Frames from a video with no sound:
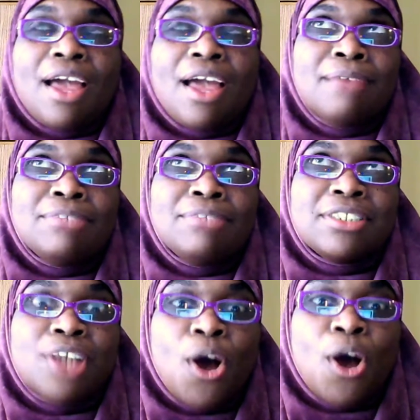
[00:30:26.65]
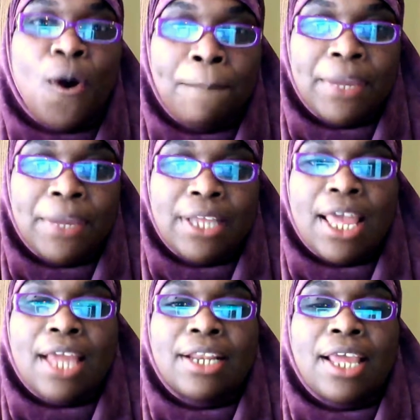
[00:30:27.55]
I'm just hoping
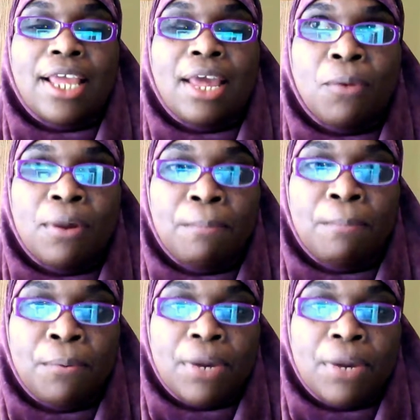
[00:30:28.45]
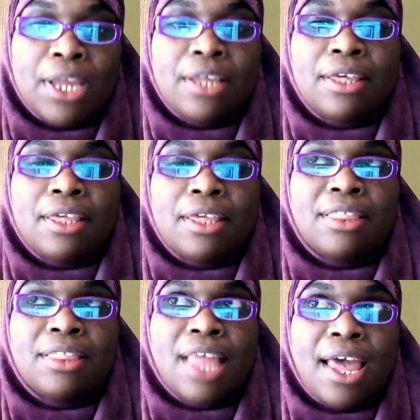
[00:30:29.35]
that at one point
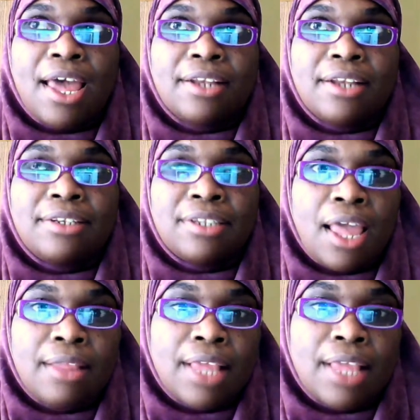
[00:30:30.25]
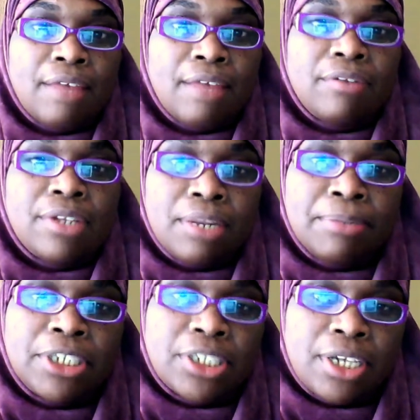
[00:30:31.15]
that level of
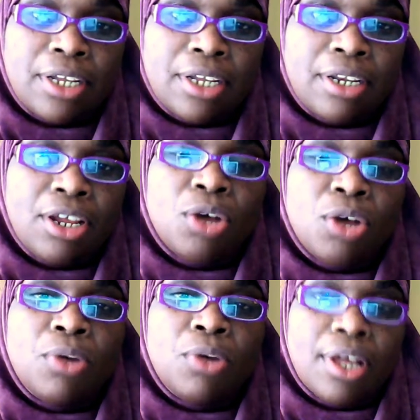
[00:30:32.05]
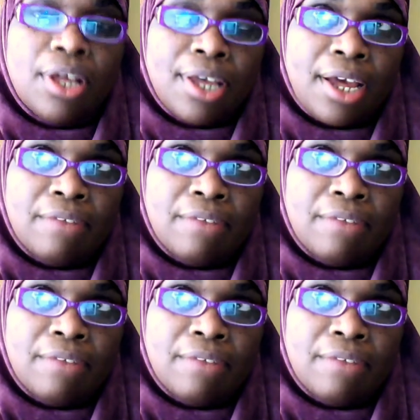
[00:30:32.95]
inhibition will kind of